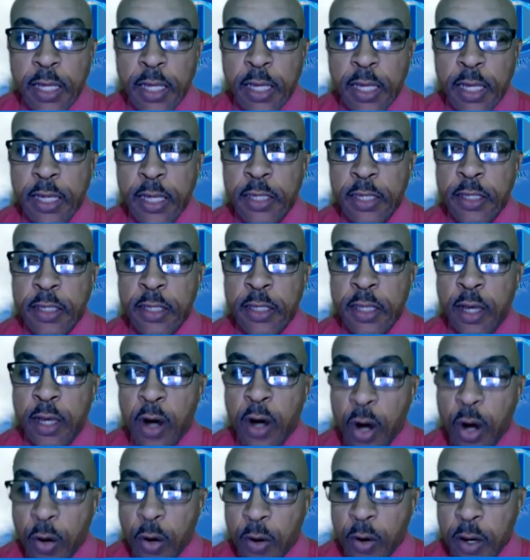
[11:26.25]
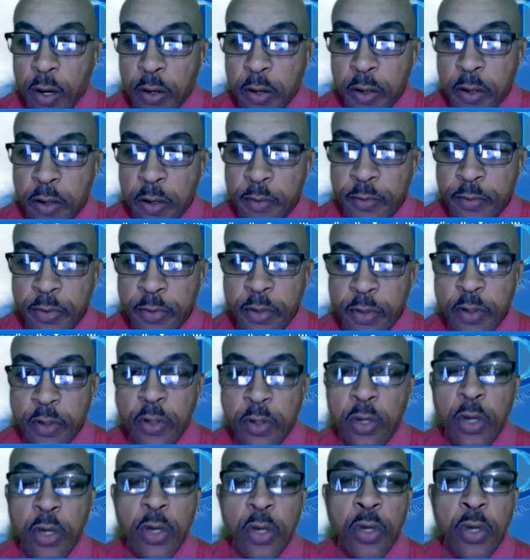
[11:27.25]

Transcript: as the hour comes,